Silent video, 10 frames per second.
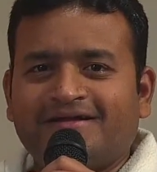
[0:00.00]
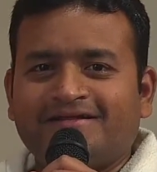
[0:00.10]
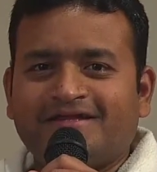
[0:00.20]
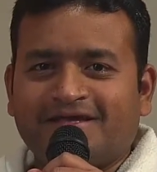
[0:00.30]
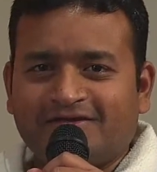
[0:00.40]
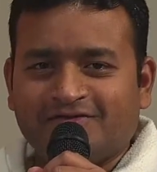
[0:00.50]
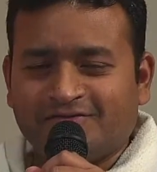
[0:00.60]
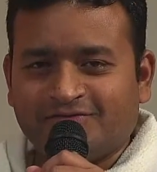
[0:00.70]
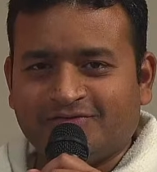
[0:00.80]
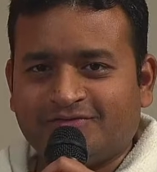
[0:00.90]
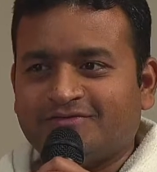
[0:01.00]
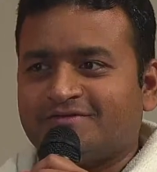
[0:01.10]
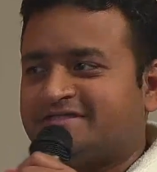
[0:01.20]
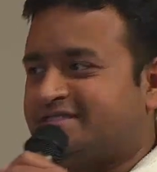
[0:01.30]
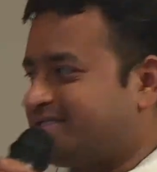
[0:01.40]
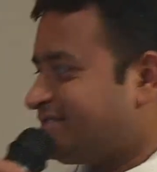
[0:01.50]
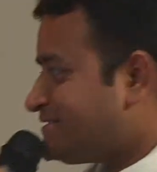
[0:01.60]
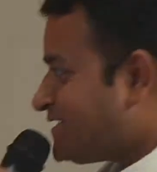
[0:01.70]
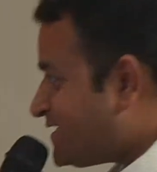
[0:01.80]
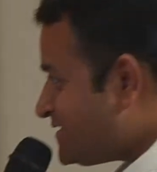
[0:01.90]
Thank you, Sister
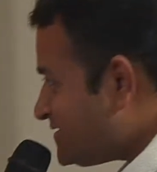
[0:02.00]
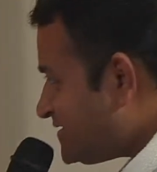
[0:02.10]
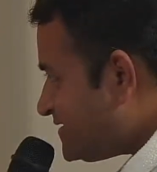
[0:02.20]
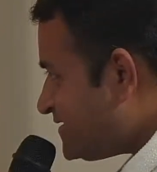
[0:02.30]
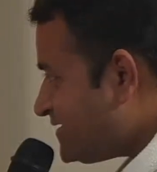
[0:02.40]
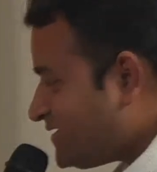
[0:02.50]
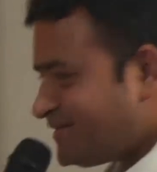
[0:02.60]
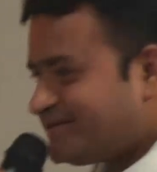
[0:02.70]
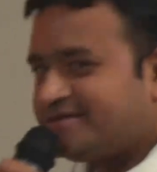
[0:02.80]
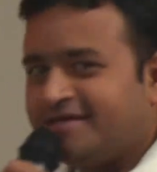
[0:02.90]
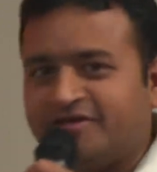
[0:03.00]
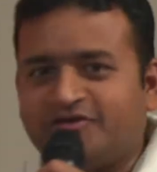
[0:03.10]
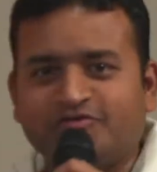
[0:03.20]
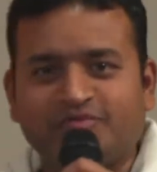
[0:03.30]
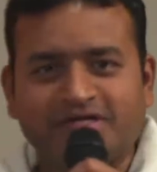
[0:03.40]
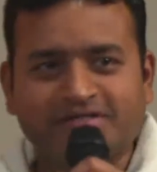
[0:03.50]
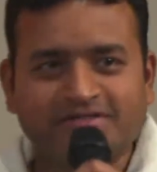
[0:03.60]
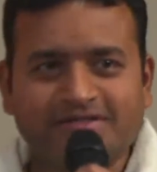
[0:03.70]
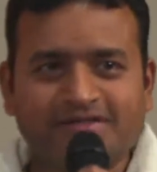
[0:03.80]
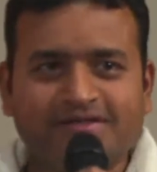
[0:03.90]
Saliji. Thank you,
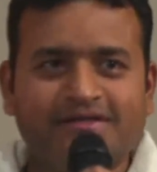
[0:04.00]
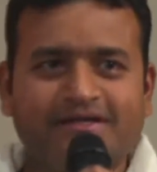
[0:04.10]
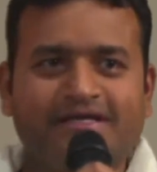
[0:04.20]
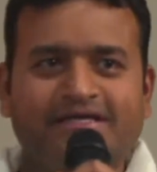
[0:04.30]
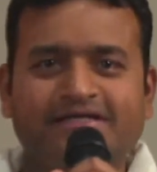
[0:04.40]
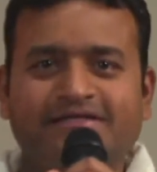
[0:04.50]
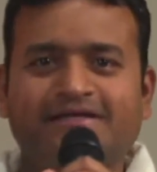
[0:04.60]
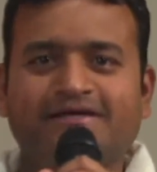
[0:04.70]
Meiji. And